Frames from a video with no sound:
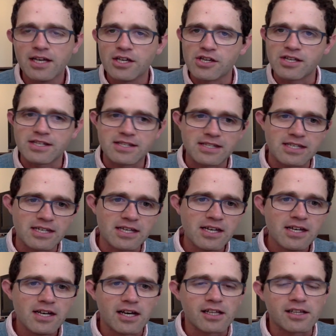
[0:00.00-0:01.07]
you can see
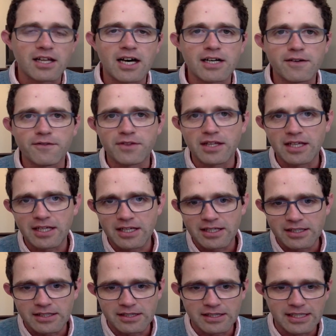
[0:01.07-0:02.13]
a lot of the
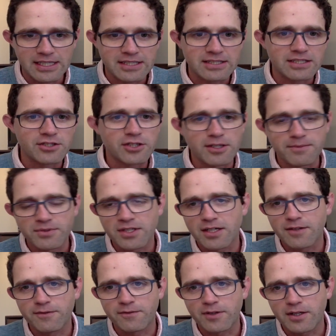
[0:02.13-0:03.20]
links in terms
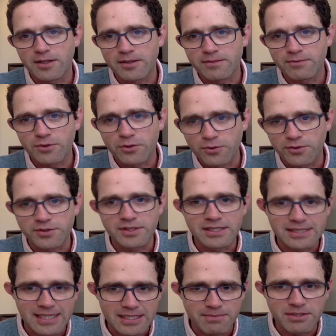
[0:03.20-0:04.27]
of tools and
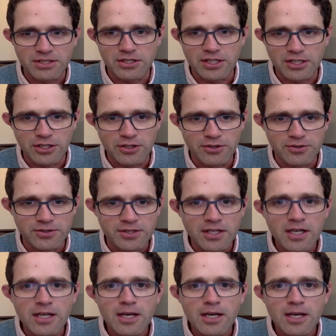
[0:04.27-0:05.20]
assessments you can use.